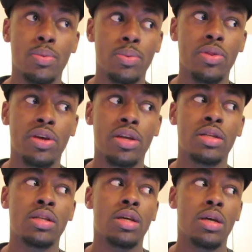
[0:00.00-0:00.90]

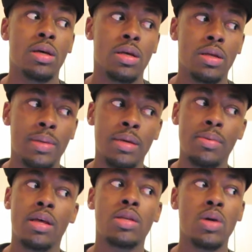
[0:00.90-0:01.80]
then
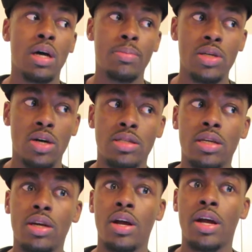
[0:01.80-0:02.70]
maybe that's why
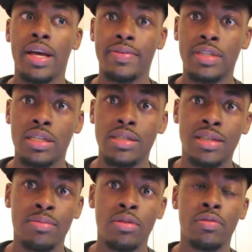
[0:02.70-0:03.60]
Beyonce and her have such a
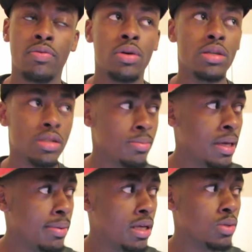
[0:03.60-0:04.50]
similar voice. And
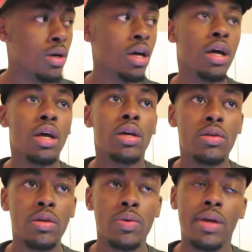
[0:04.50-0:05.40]
maybe that's why,
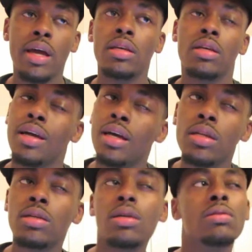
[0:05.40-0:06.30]
you know, Kelly kind
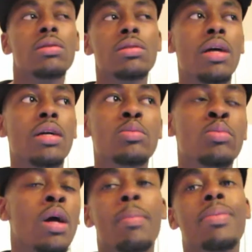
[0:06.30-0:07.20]
of does look like
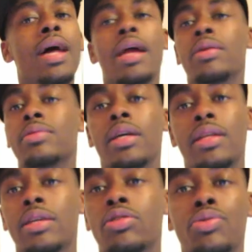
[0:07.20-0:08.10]
him. But I don't think
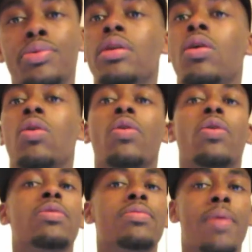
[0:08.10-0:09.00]
that's true at
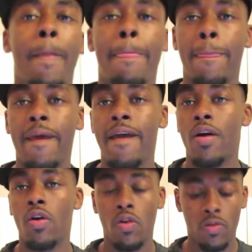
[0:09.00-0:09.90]
all.
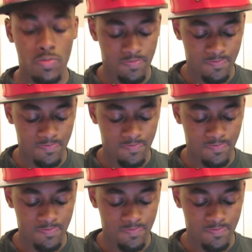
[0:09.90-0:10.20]
At all.